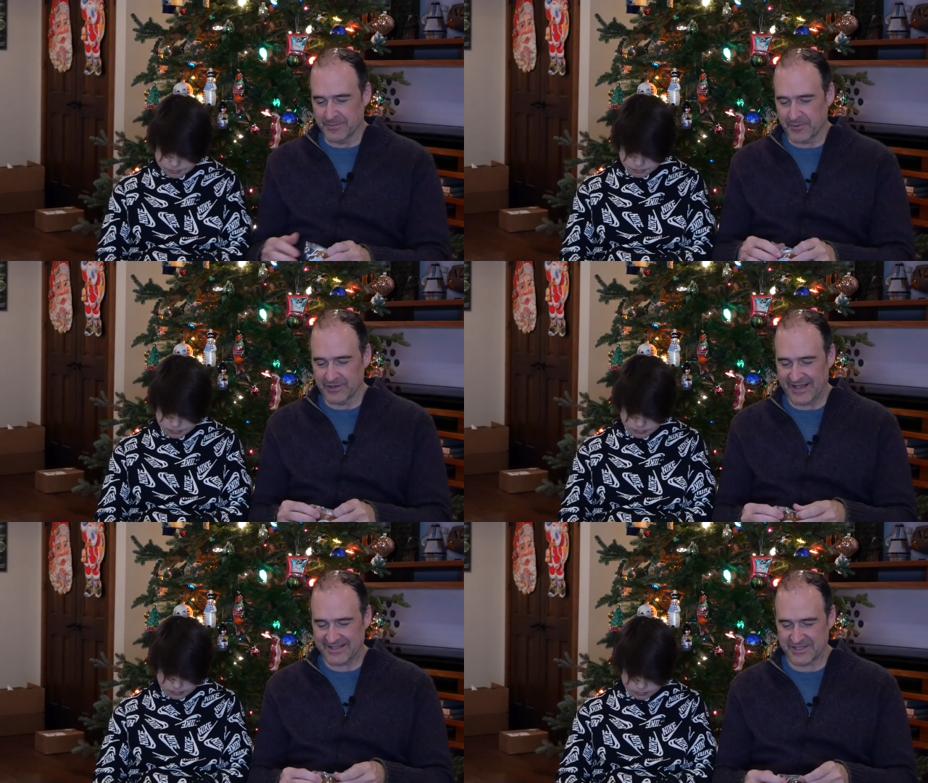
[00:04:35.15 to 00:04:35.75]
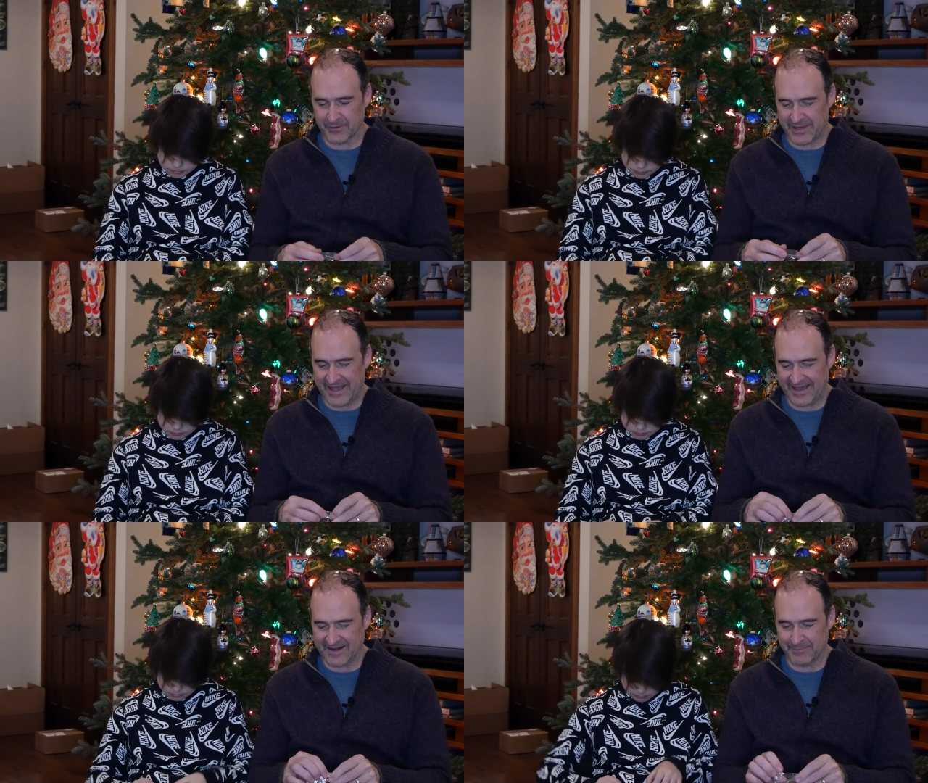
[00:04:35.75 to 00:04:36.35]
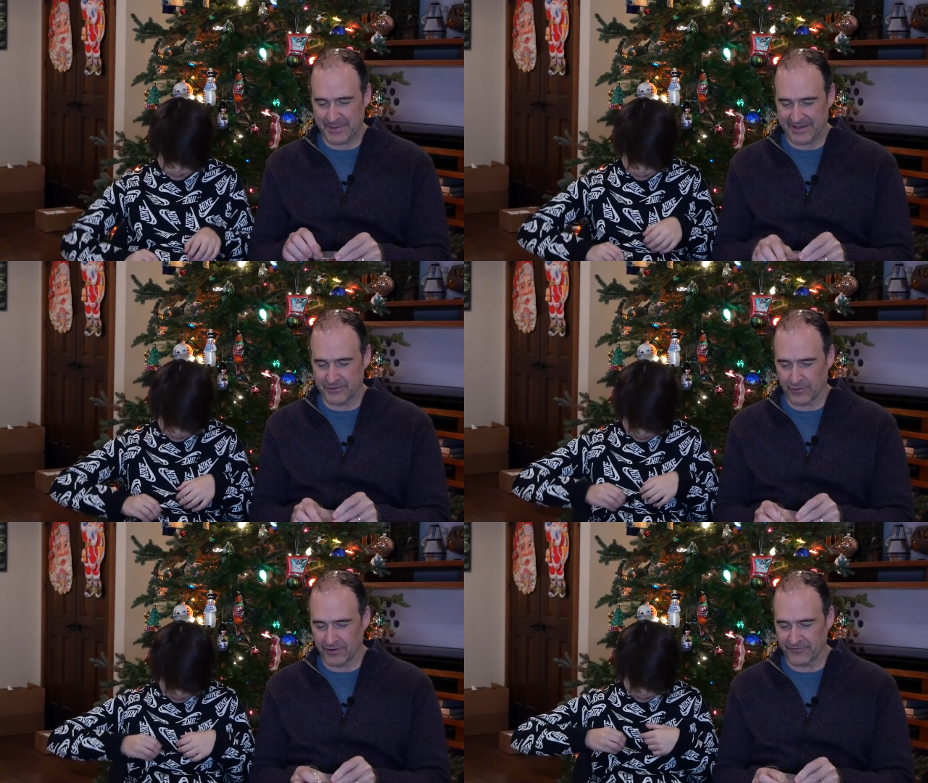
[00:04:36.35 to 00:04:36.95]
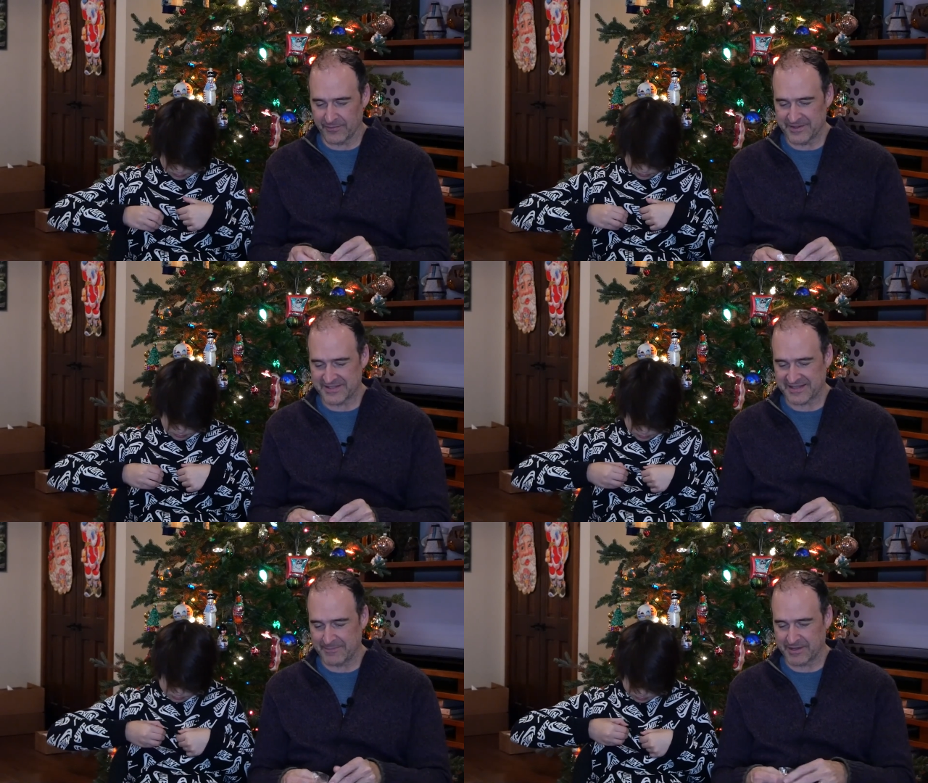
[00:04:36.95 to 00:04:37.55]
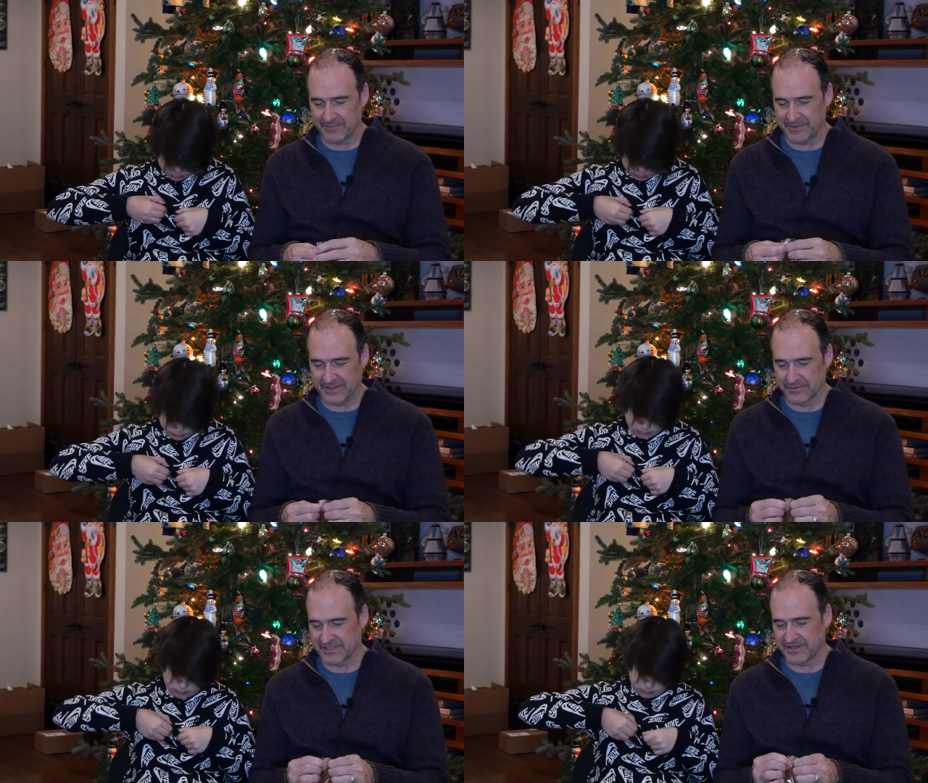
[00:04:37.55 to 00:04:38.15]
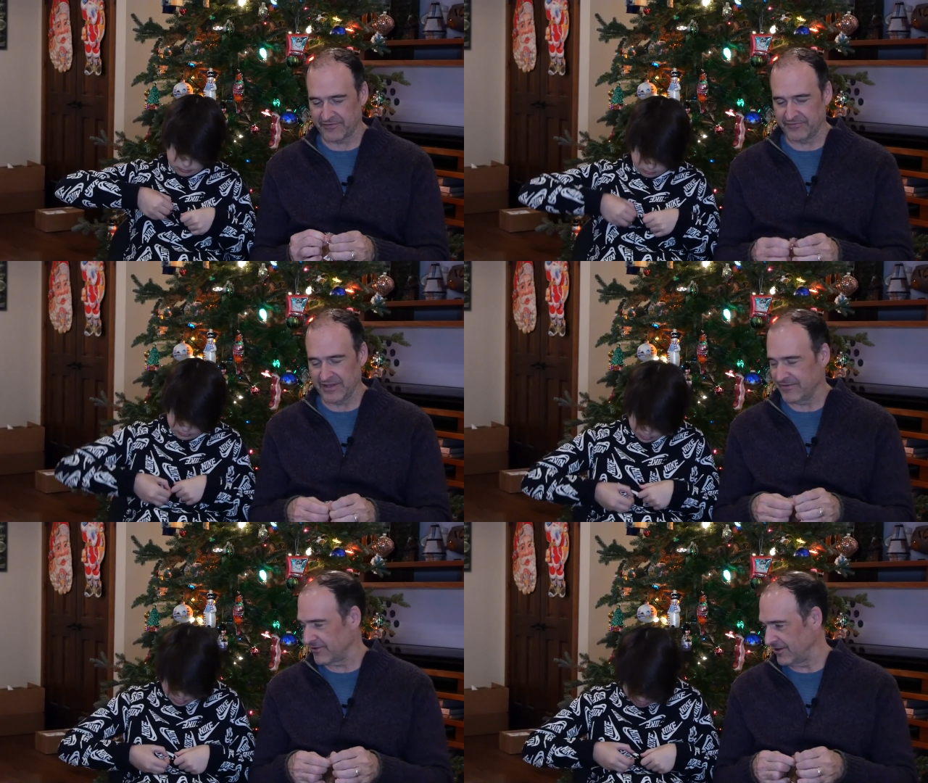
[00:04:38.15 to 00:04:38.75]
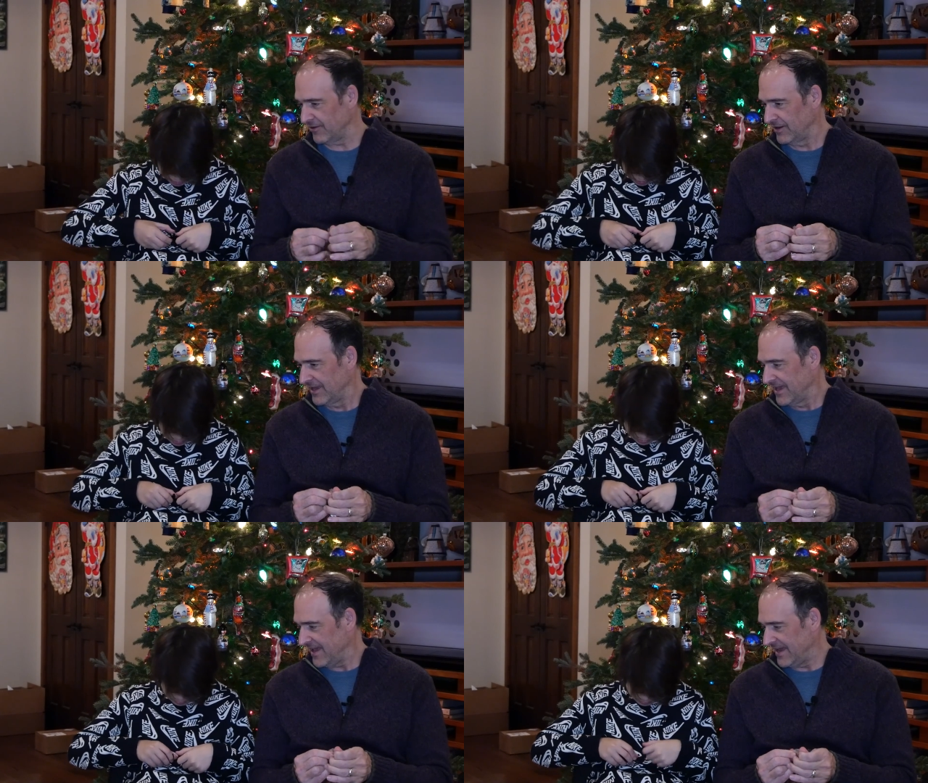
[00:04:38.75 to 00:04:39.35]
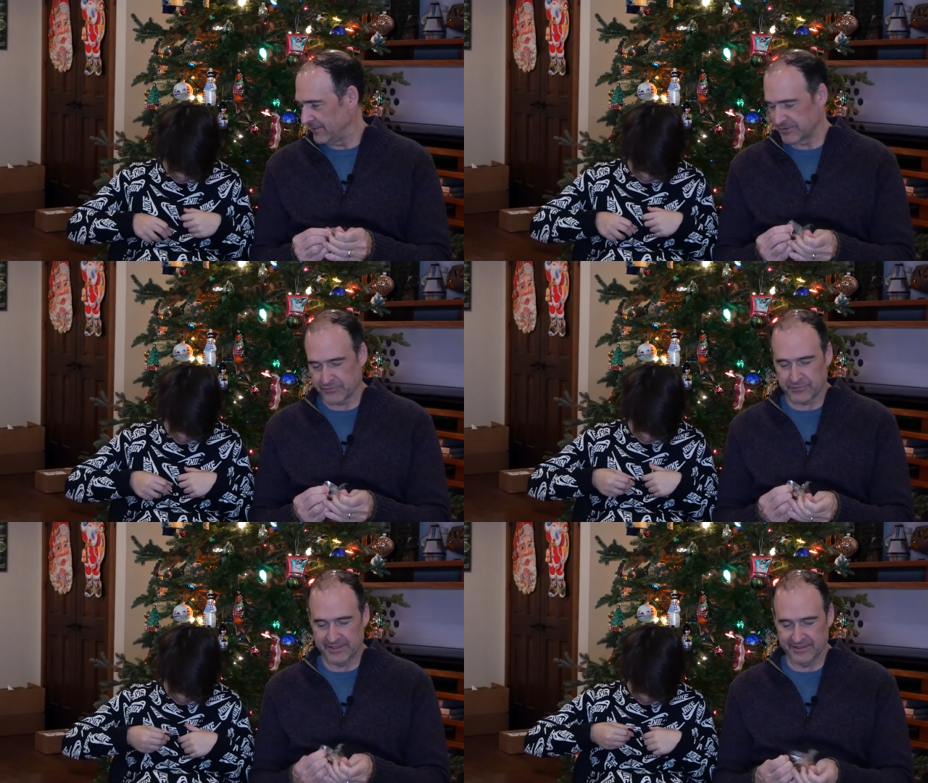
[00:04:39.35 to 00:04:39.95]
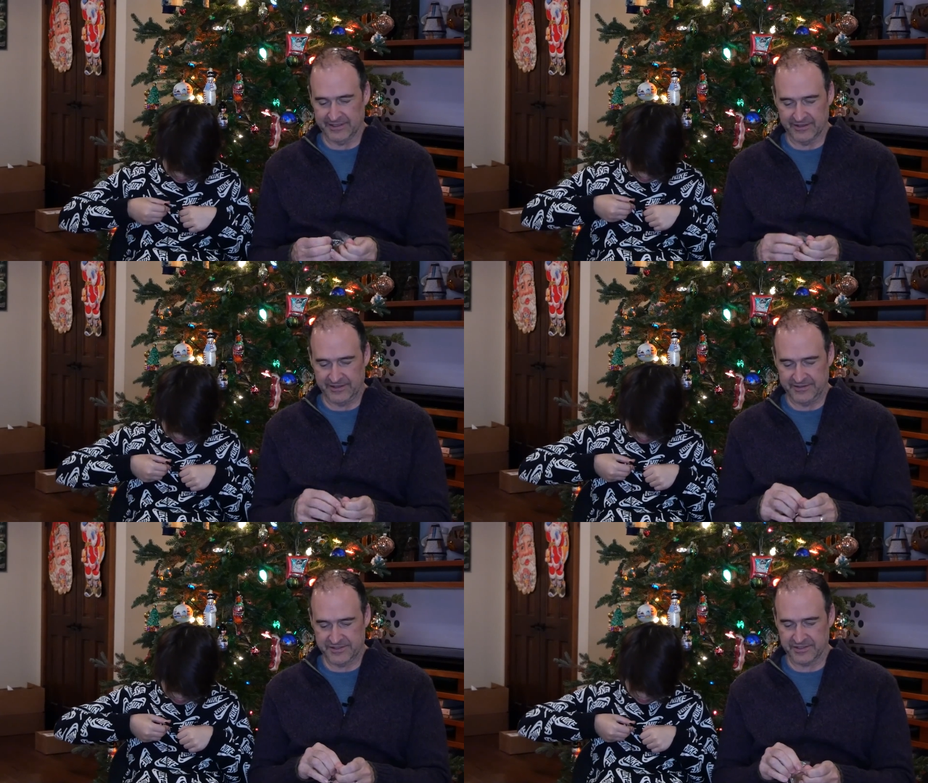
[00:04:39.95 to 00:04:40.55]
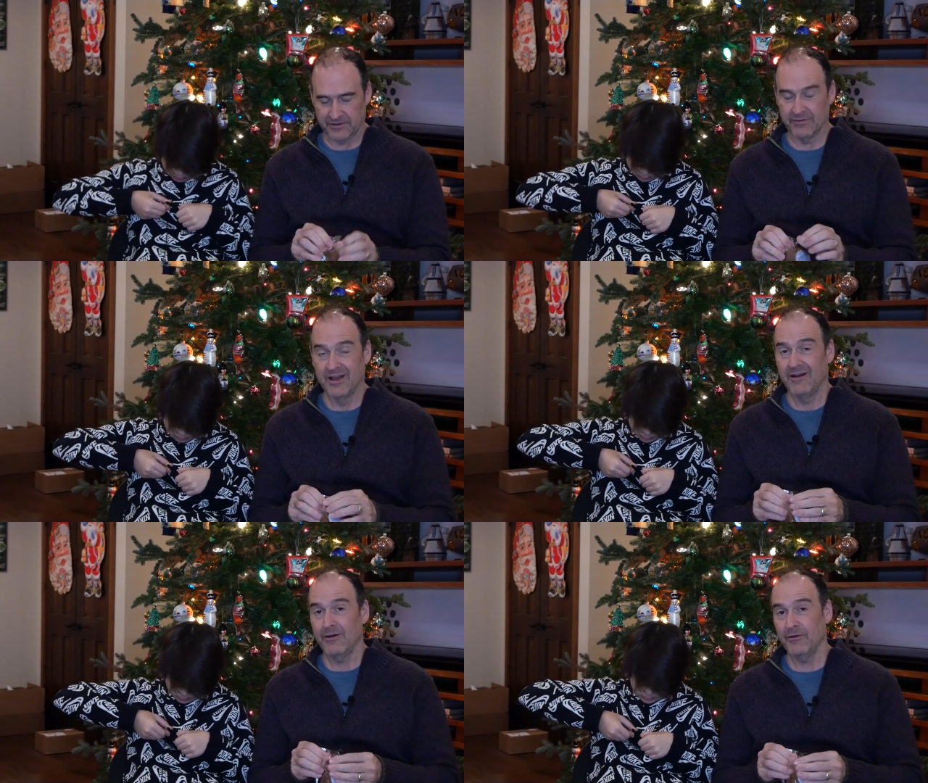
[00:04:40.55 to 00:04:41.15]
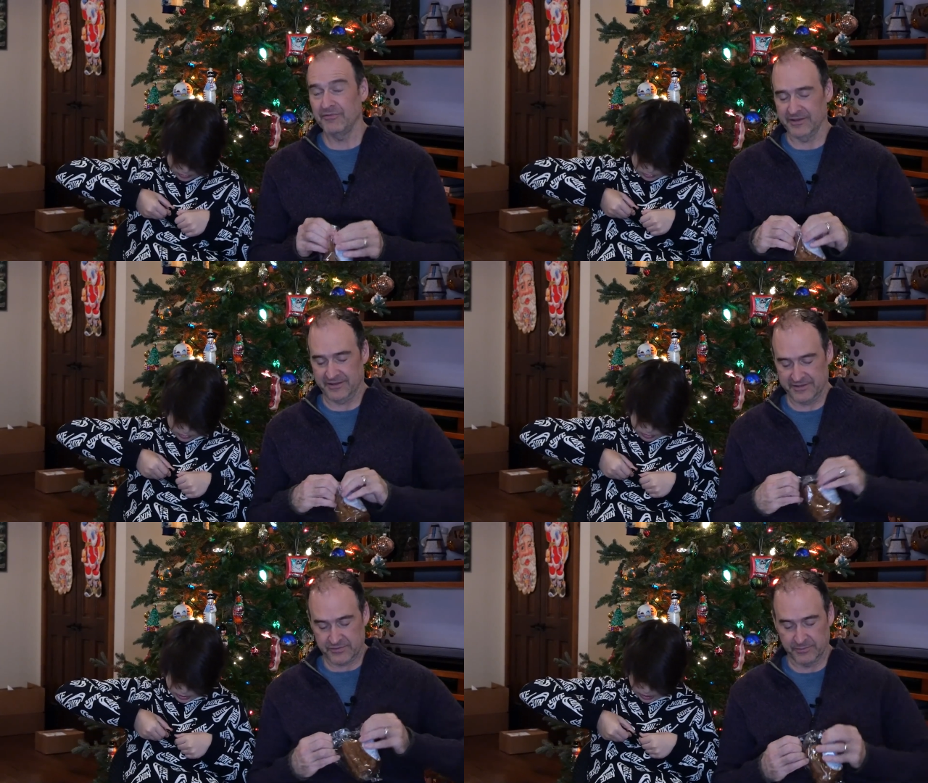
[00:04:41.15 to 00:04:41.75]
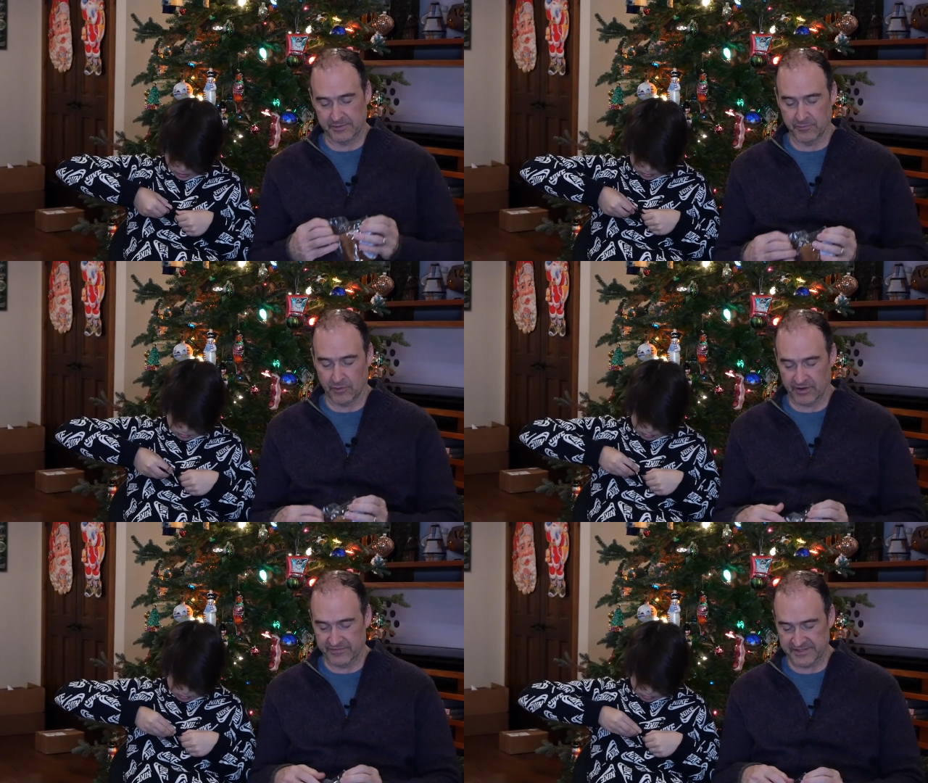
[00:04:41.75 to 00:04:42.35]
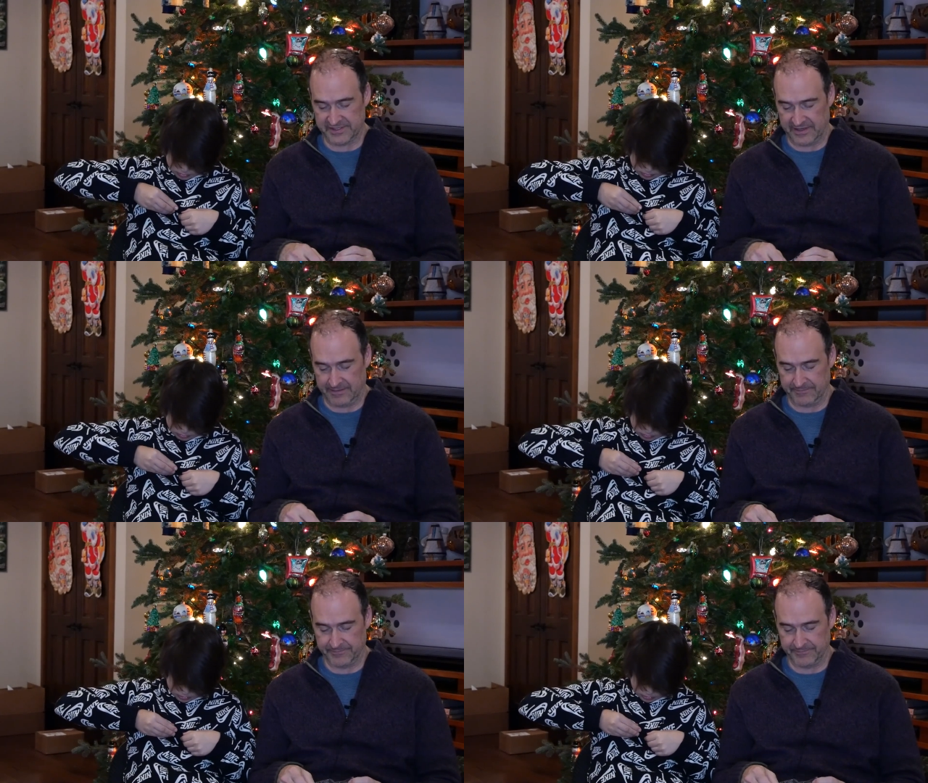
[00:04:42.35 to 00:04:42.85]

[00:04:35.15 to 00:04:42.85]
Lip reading: Do you remember last year we had a Pandoro from this same company? It was a different flavor though, and it was really good. So hopefully this will be more of the same.